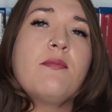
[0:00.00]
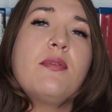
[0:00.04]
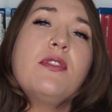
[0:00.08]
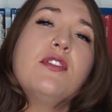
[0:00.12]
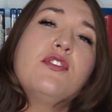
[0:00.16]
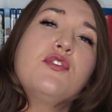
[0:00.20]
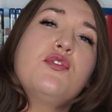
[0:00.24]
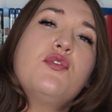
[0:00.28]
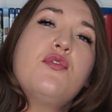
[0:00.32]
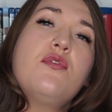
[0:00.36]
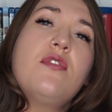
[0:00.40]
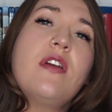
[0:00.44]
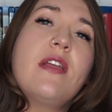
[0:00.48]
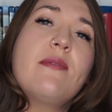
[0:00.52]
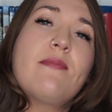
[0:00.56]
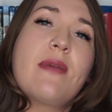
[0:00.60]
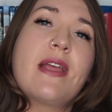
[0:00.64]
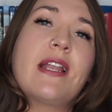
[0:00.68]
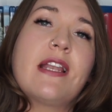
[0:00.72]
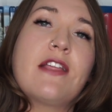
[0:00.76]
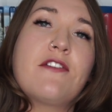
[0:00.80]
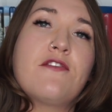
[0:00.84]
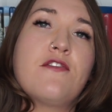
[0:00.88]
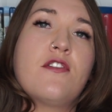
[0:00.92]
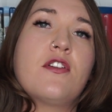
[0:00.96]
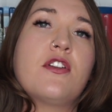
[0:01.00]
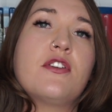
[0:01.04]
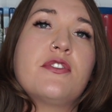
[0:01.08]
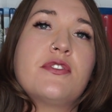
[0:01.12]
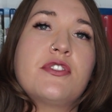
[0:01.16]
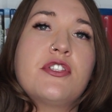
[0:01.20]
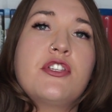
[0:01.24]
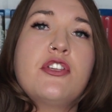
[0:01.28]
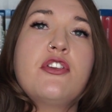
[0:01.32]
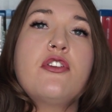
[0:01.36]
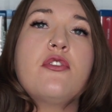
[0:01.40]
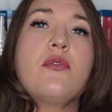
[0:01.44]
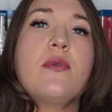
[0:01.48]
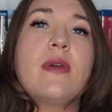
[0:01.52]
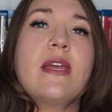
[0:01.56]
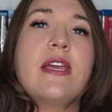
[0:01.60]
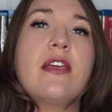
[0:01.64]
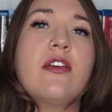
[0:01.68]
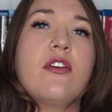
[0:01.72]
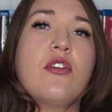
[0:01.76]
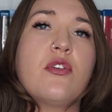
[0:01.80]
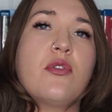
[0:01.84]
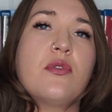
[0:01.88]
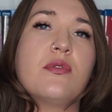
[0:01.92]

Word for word: But the story mainly follows Huey,